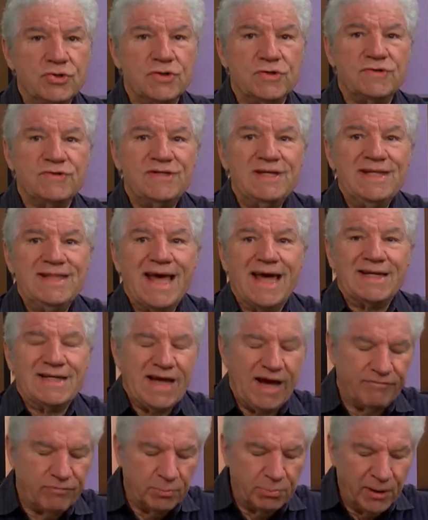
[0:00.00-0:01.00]
you to see that
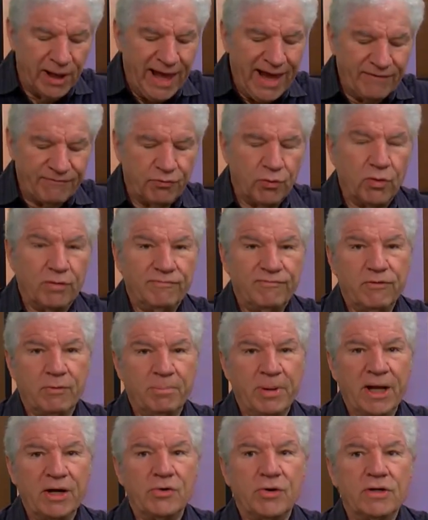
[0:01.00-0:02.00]
to have a platform for
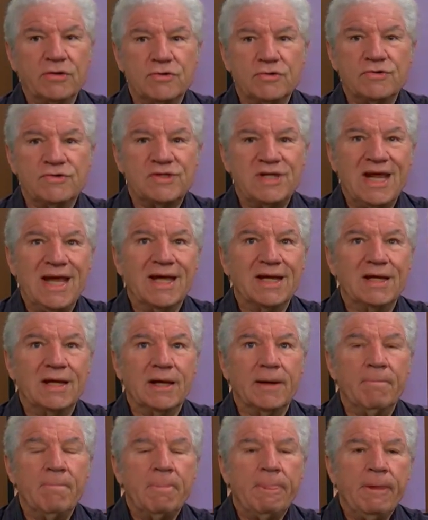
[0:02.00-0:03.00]
better
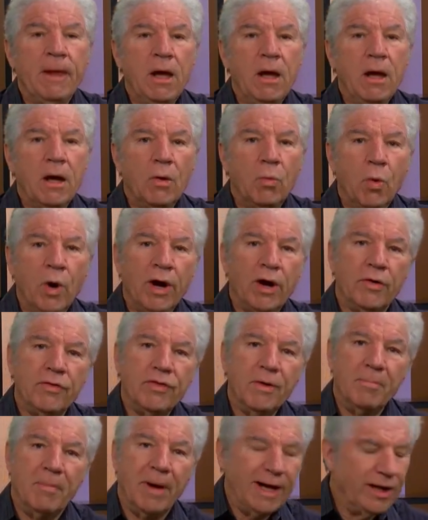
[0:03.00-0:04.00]
understanding where
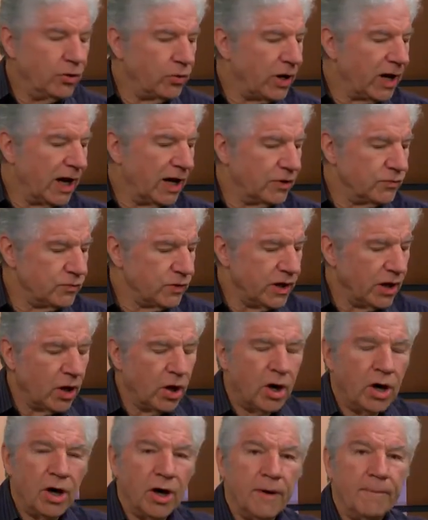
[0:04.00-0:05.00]
the mitochondria
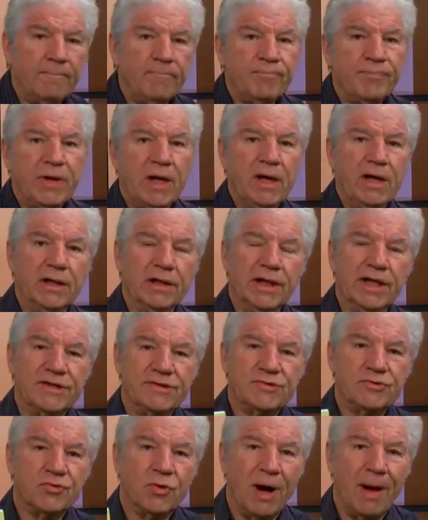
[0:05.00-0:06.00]
are.
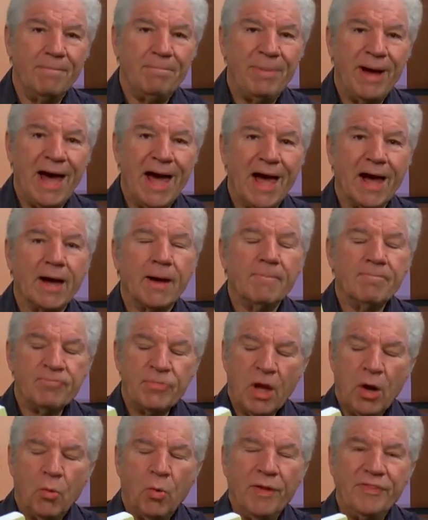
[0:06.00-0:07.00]
Let's drop back.
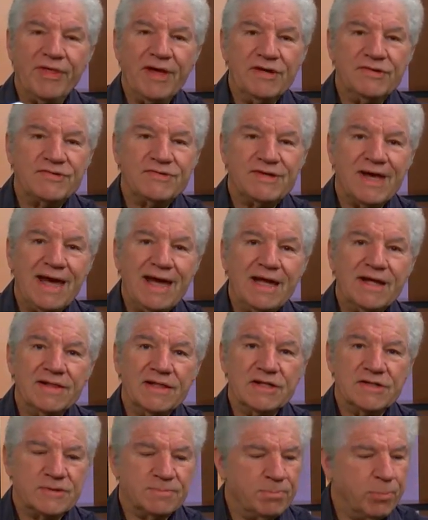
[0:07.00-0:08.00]
What they say in
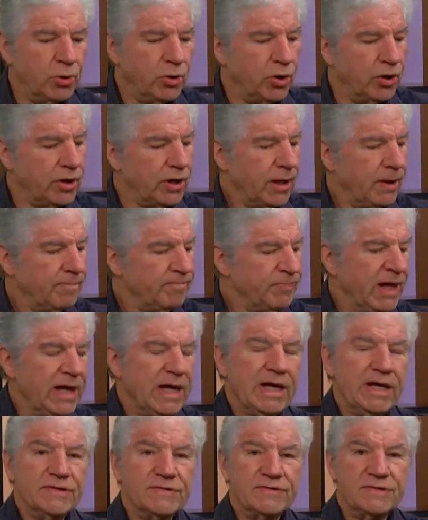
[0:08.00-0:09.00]
this book
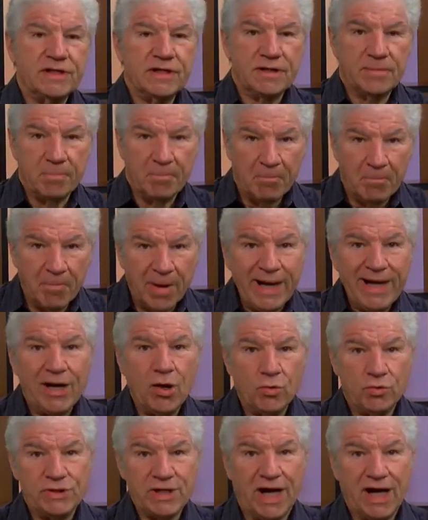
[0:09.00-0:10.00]
is that
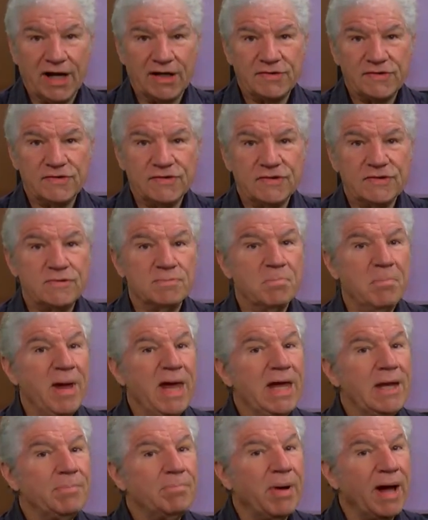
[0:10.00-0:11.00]
mycotoxins
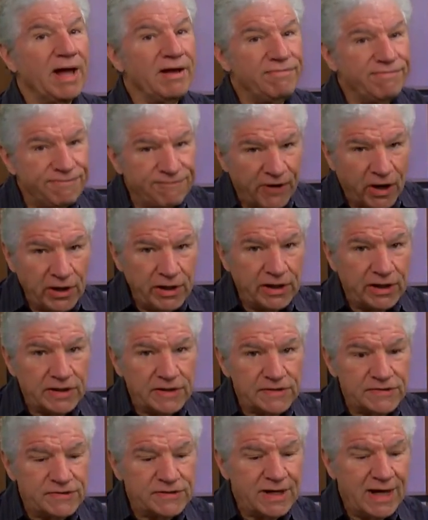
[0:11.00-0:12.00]
made by
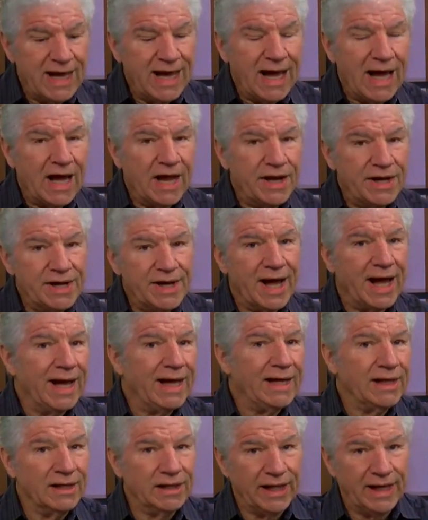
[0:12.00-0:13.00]
fungus
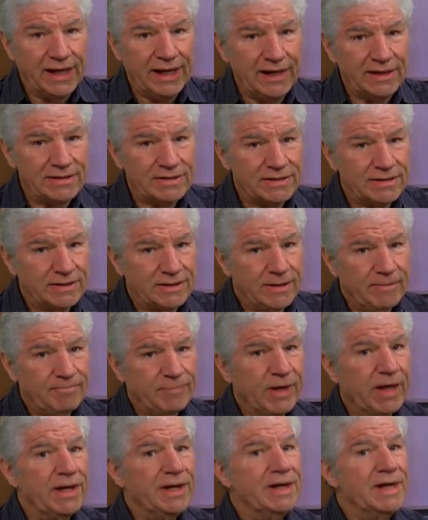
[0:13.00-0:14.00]
annihilate,
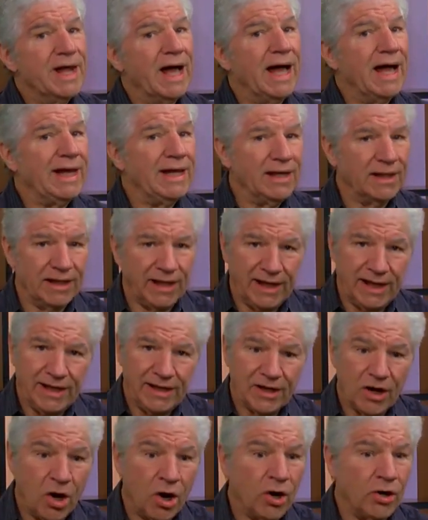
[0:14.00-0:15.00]

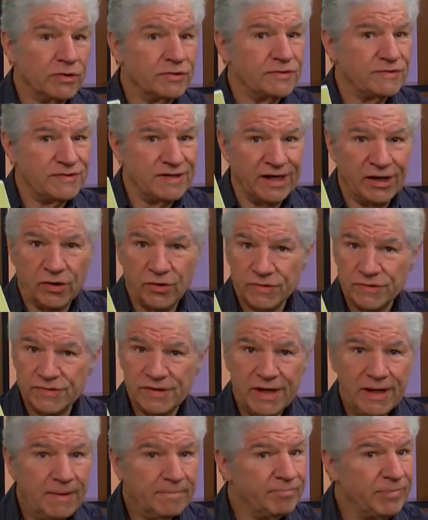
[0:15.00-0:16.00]
annihilate heart cells
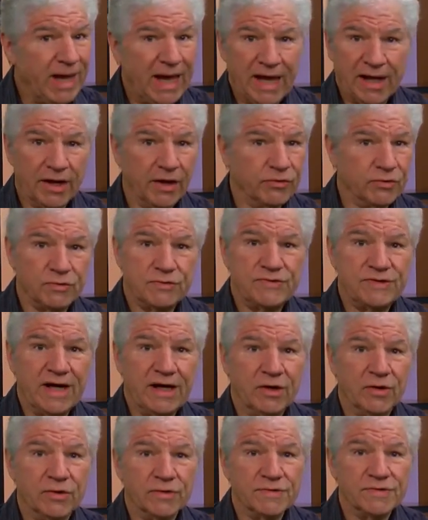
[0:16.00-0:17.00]
and other
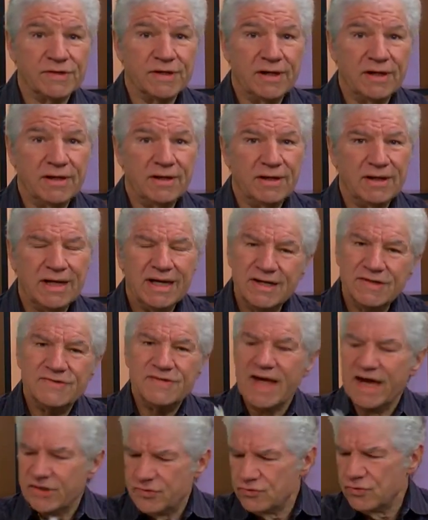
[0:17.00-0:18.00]
cells. Is
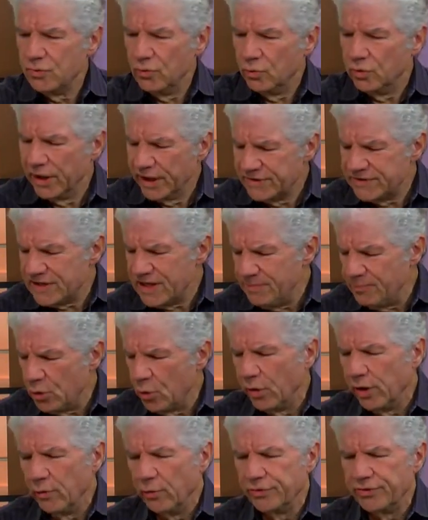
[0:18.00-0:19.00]
that true? Well, let's keep
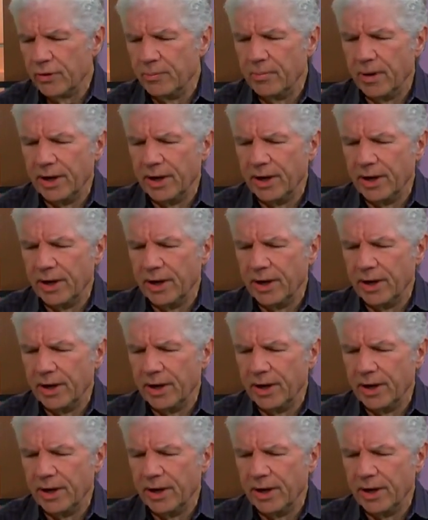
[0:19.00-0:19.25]
going with our